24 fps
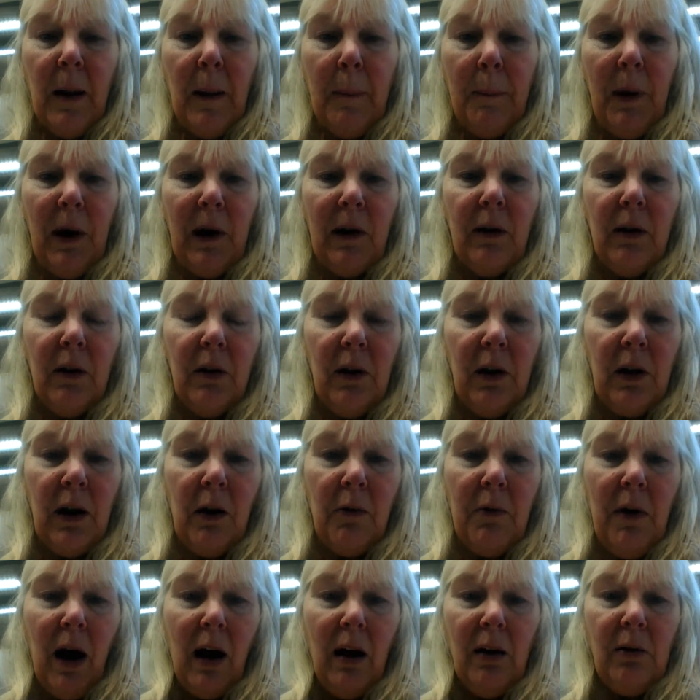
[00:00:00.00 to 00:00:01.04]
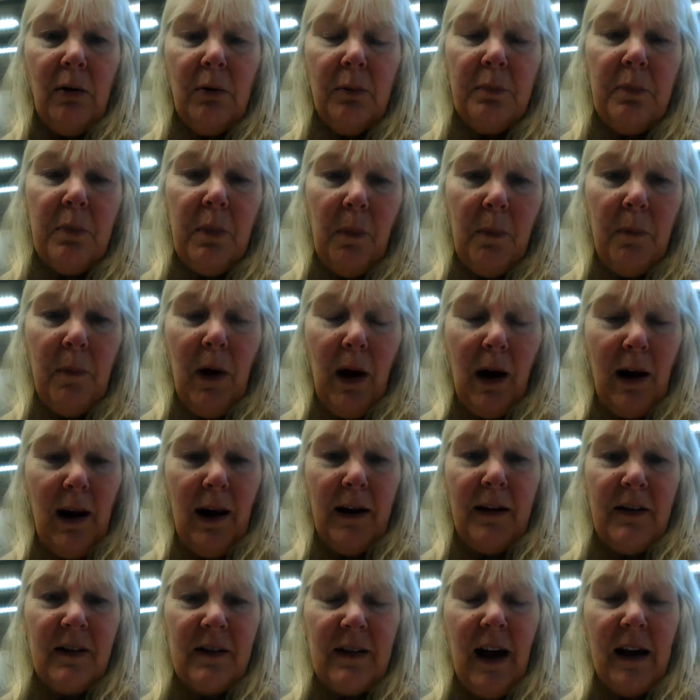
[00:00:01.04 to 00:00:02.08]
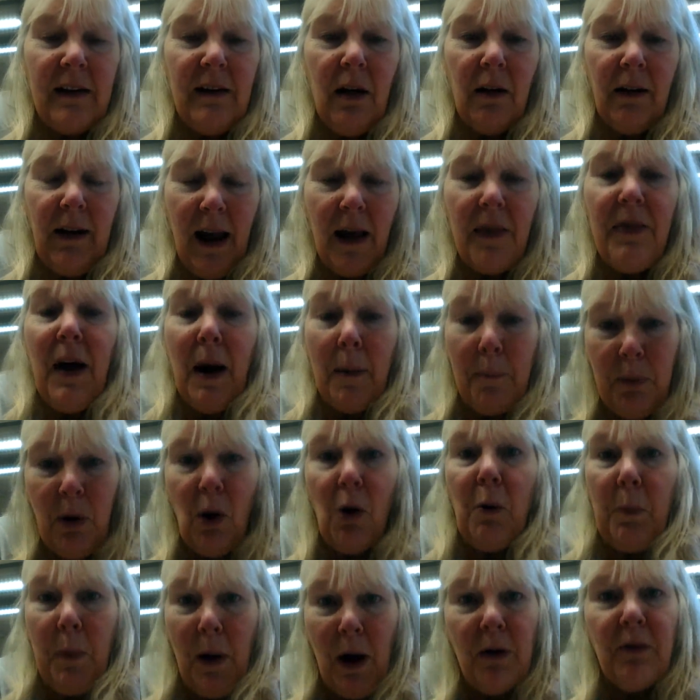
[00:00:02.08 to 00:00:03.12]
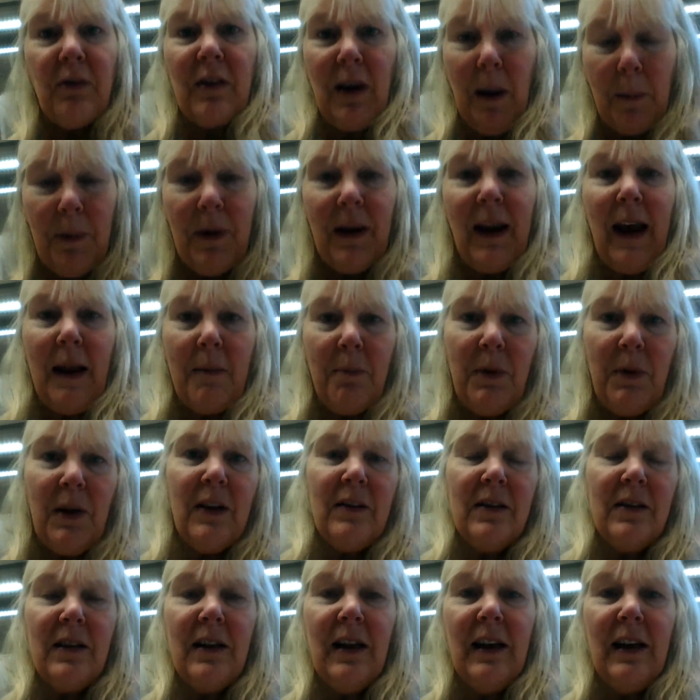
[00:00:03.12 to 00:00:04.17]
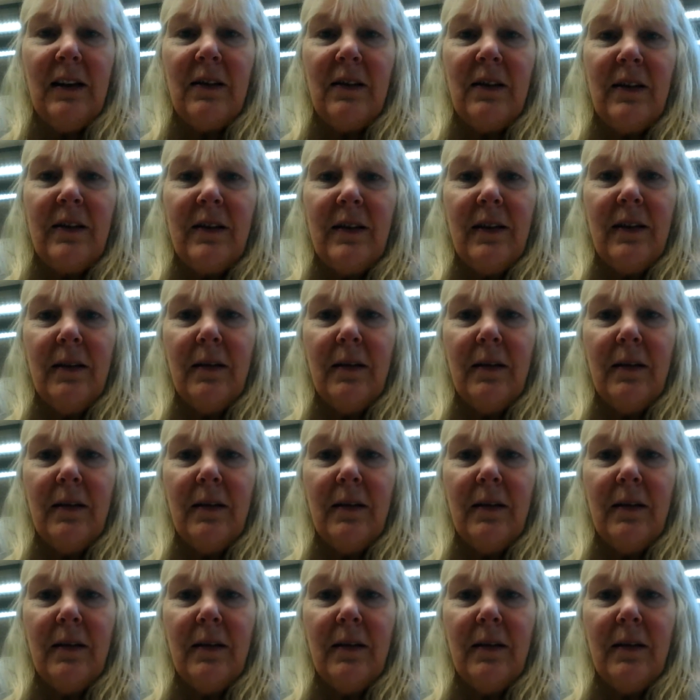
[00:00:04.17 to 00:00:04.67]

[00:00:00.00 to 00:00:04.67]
But you know, like I said, I'll get that blog post up again, because it's